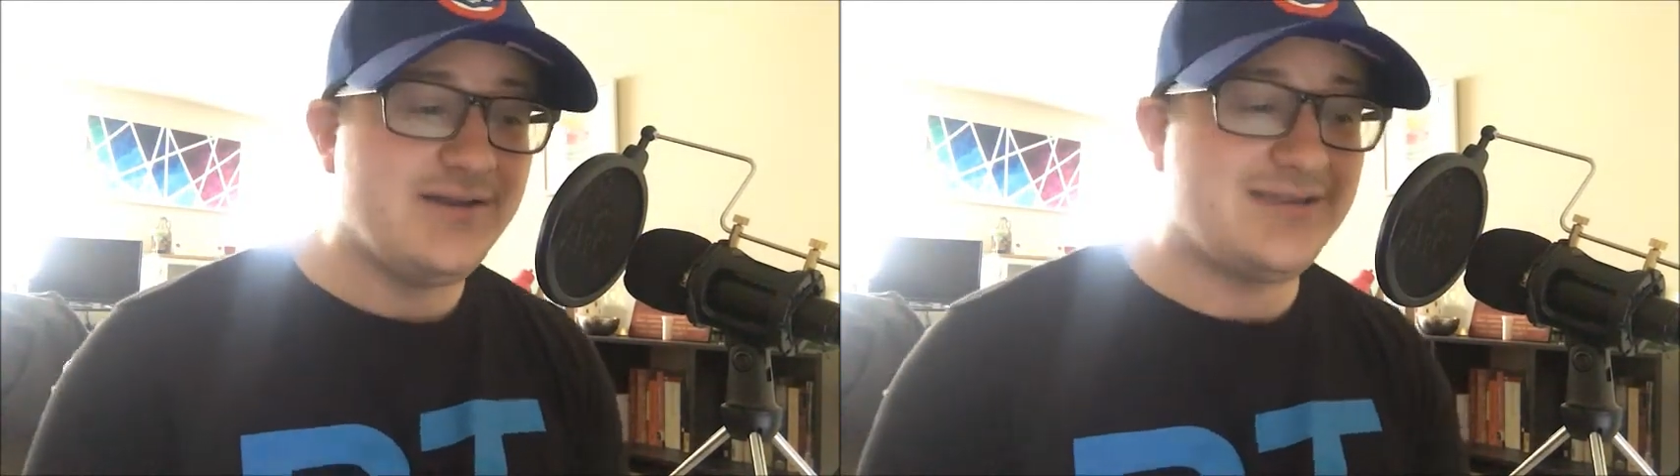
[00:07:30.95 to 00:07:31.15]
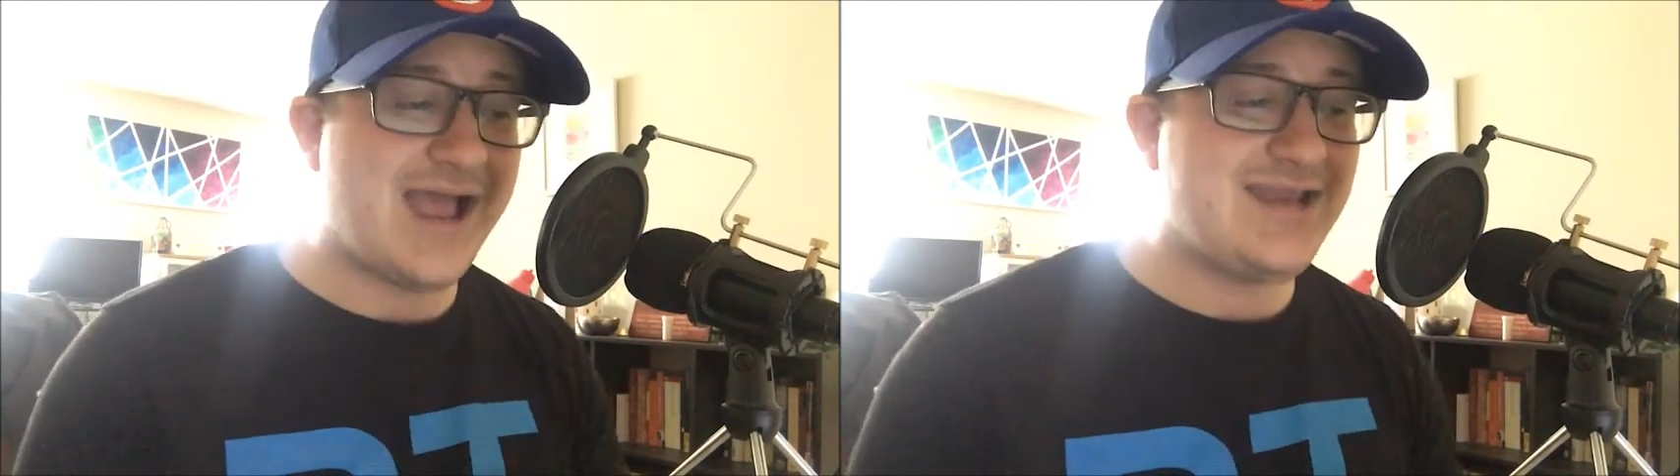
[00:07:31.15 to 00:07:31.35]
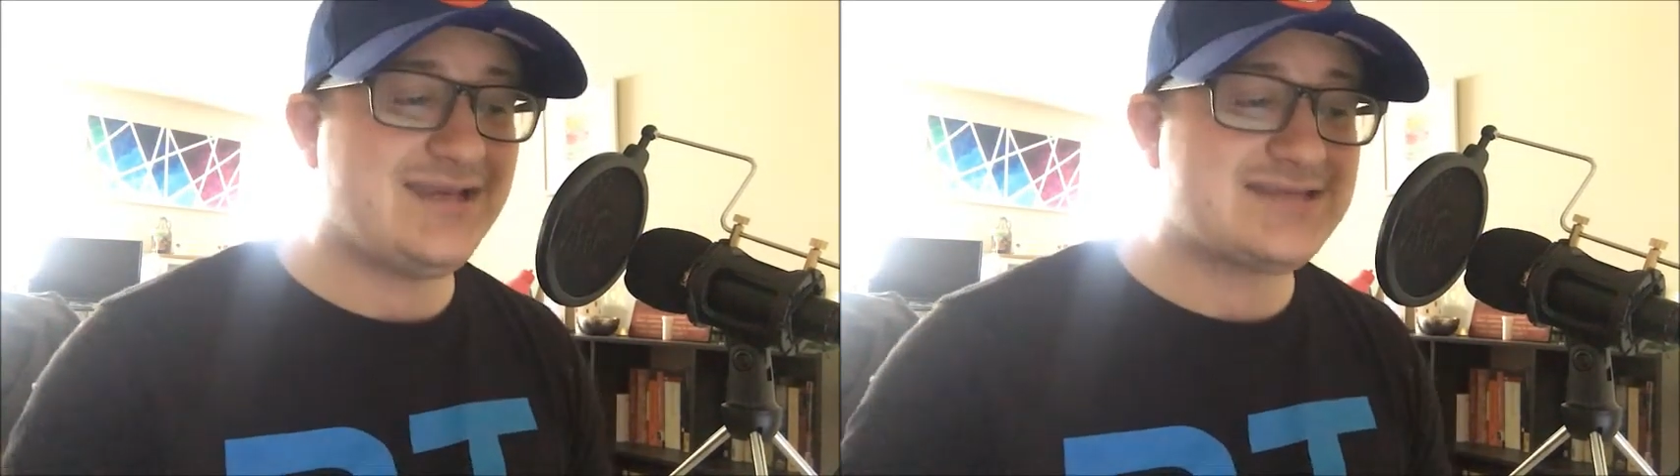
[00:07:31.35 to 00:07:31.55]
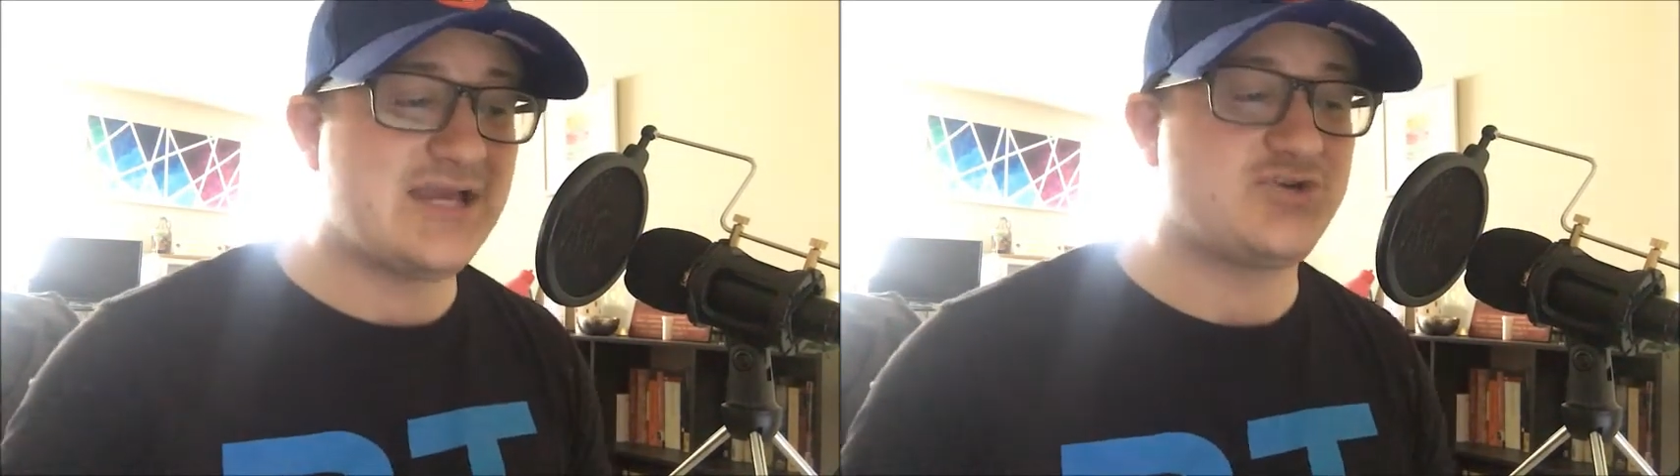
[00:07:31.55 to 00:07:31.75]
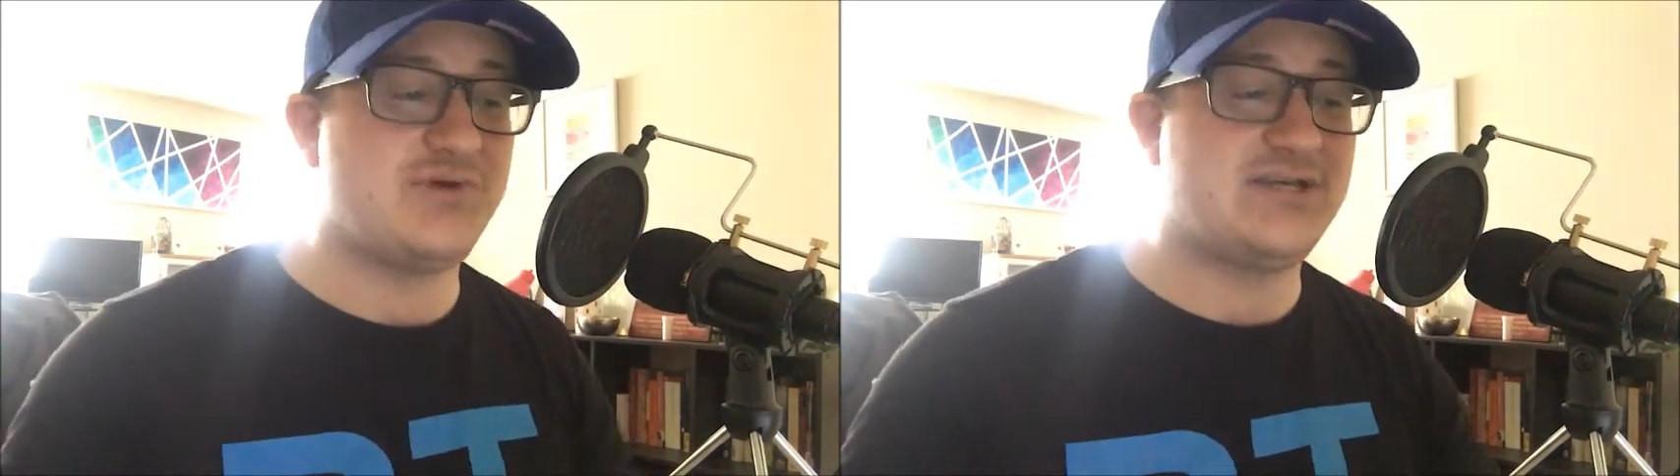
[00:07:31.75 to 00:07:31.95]
that
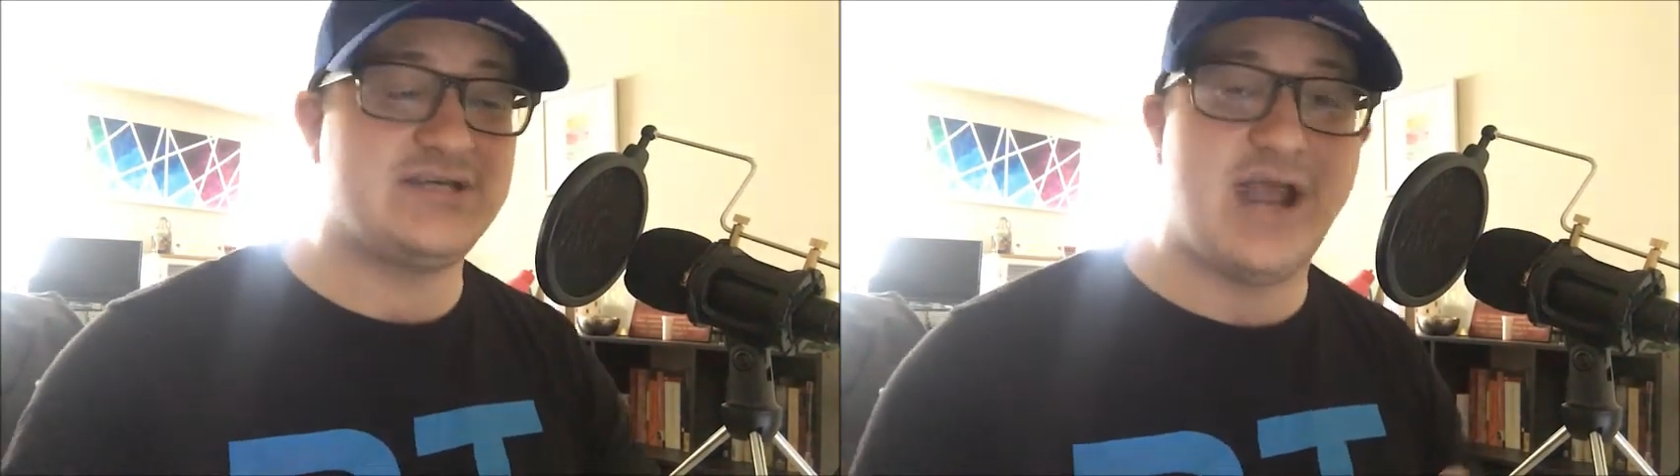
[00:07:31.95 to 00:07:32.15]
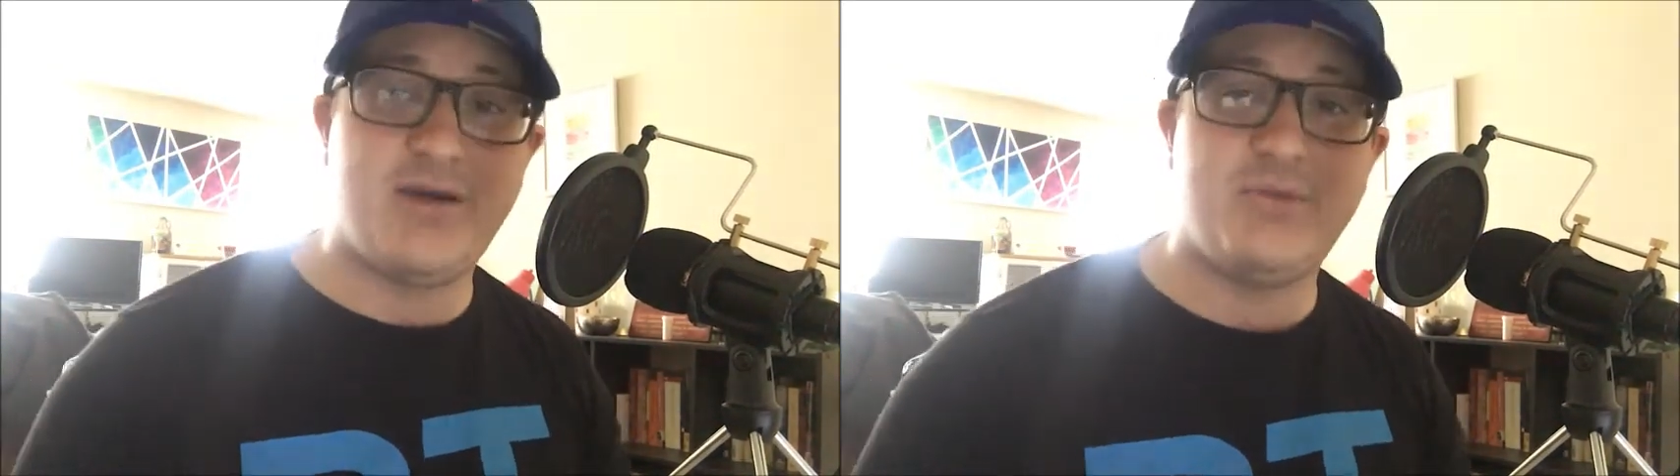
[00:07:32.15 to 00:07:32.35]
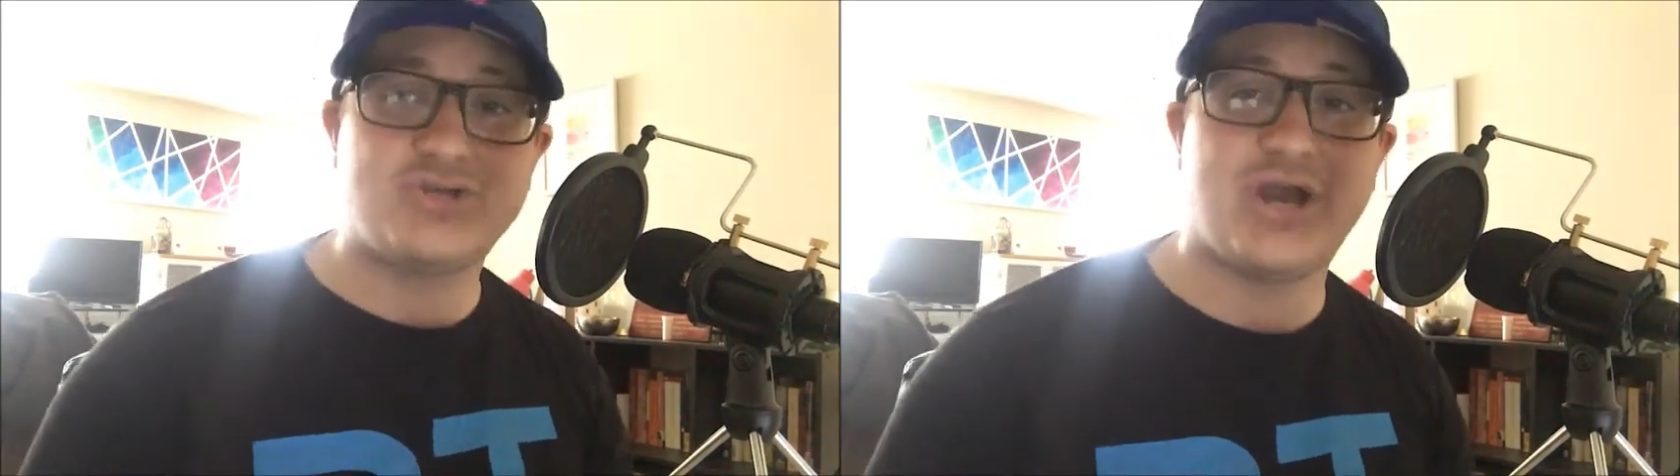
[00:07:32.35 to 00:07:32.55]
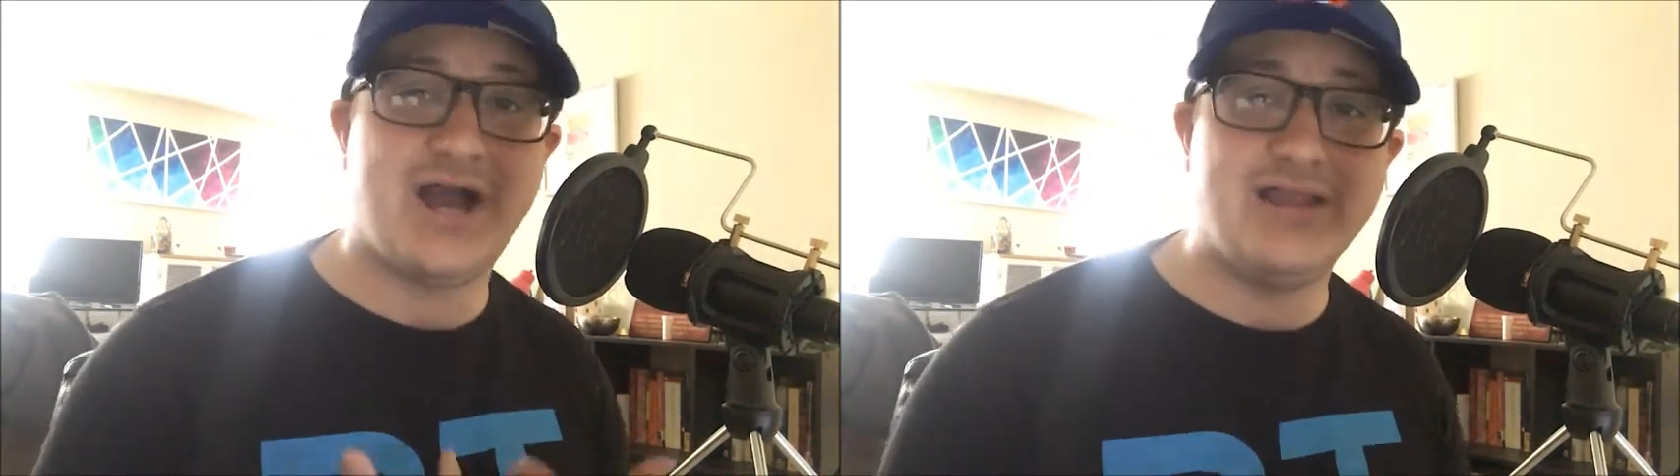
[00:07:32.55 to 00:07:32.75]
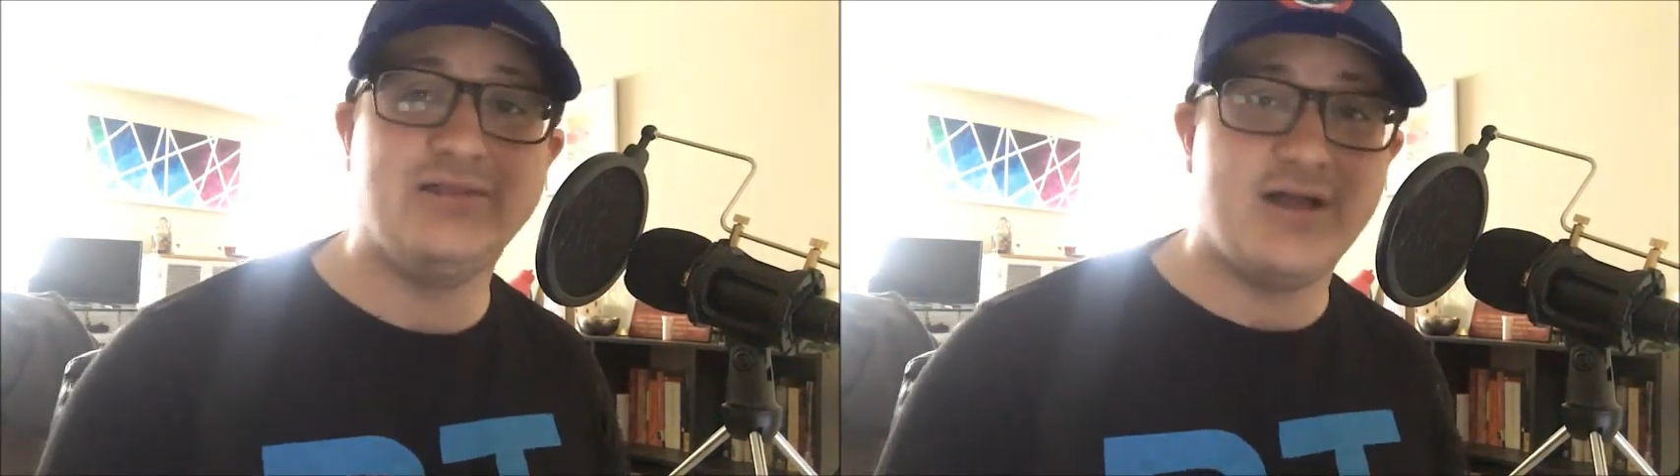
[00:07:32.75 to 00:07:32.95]
accentuates how much
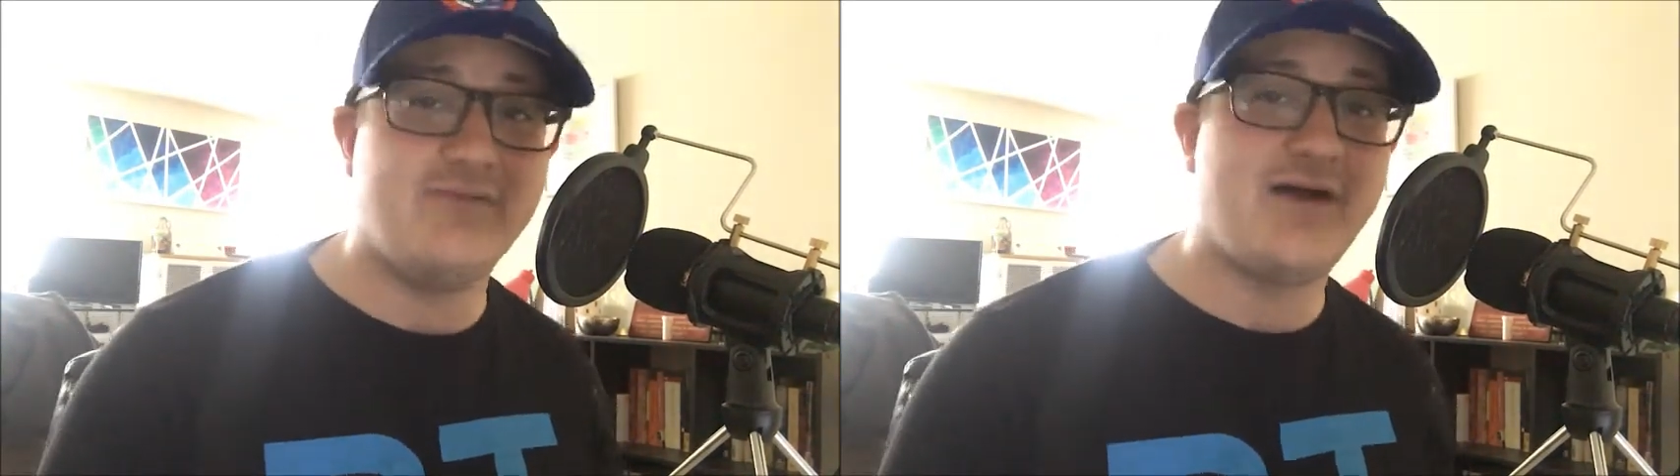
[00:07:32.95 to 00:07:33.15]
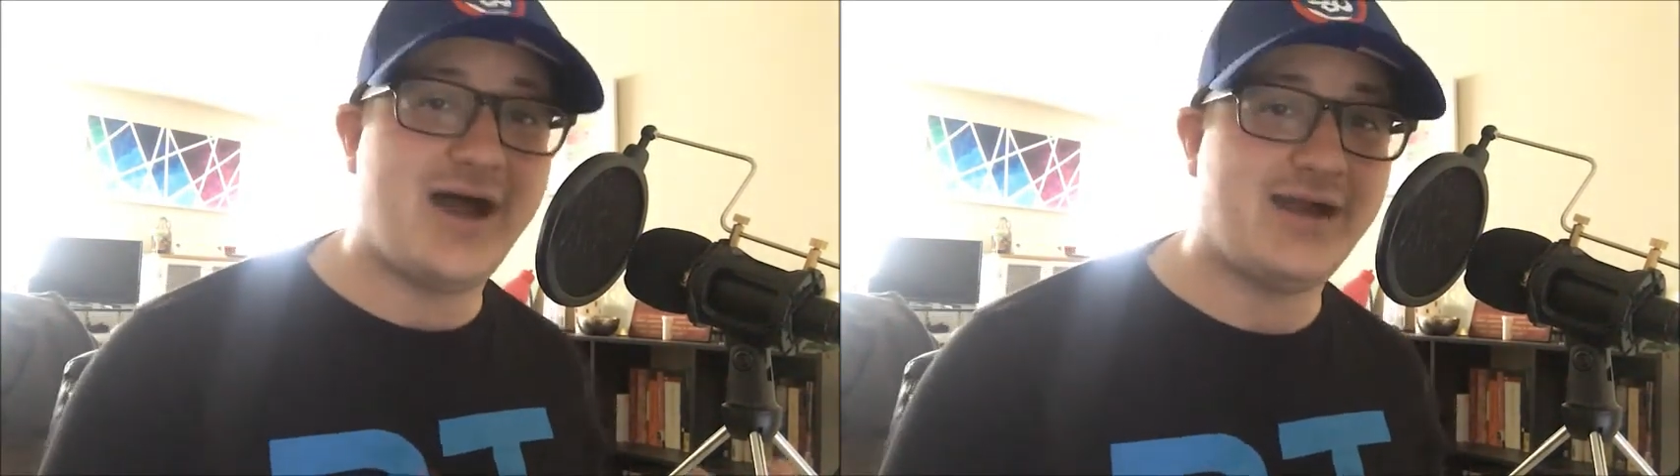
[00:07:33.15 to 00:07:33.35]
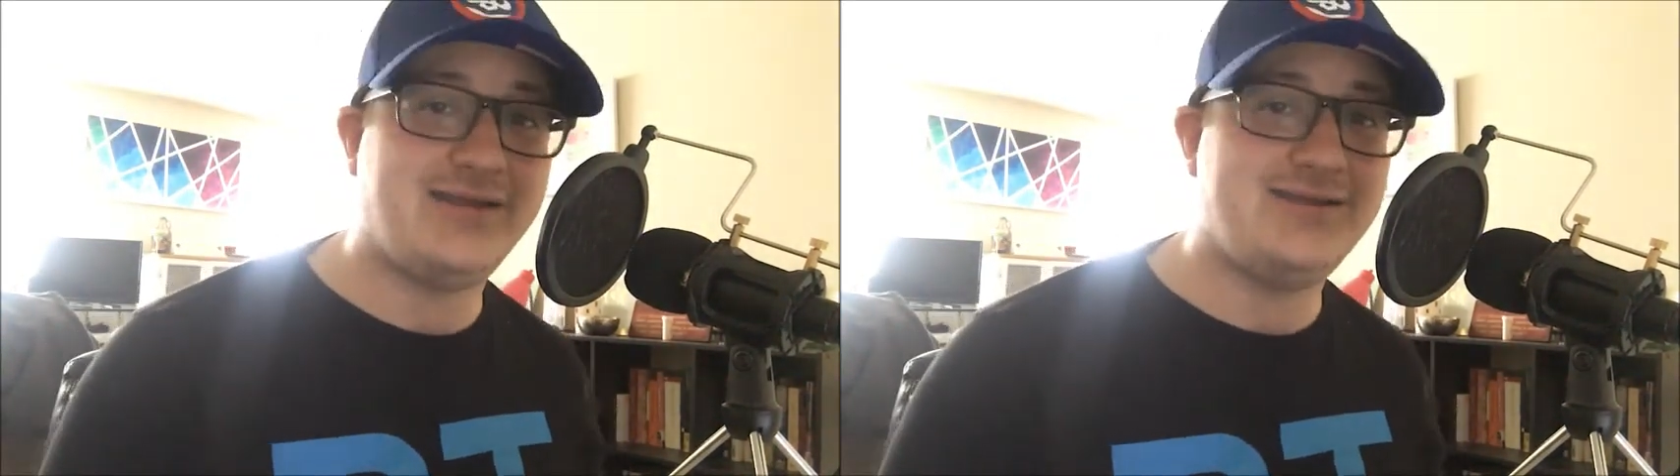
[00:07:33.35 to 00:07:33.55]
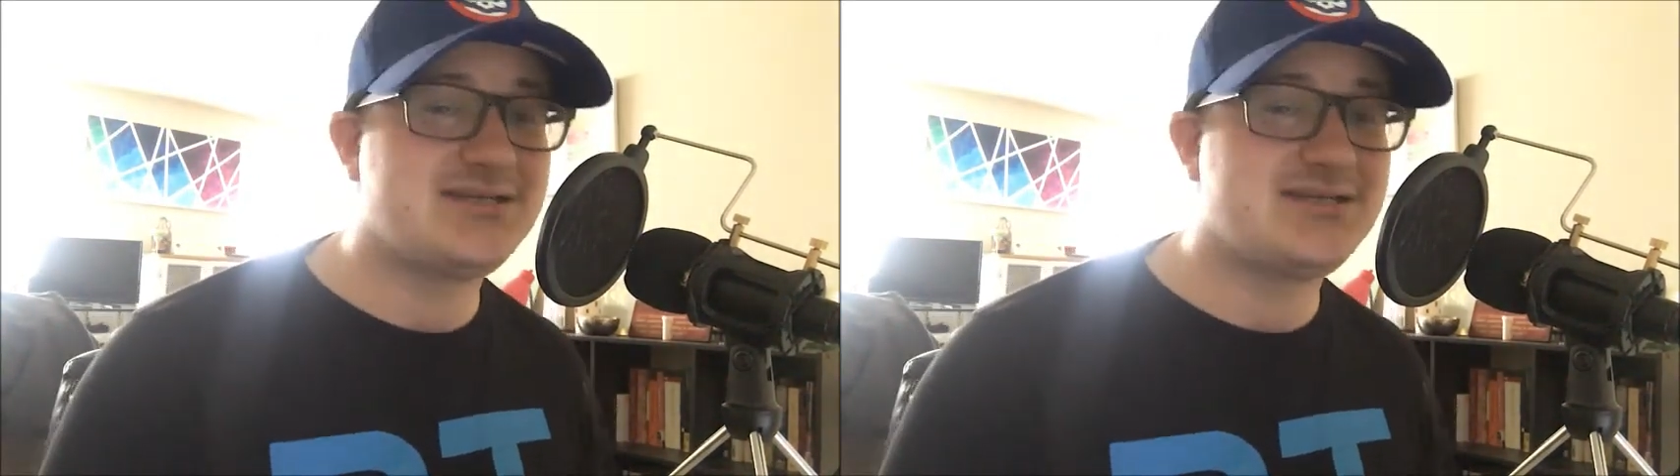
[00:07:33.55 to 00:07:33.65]
I love hockey.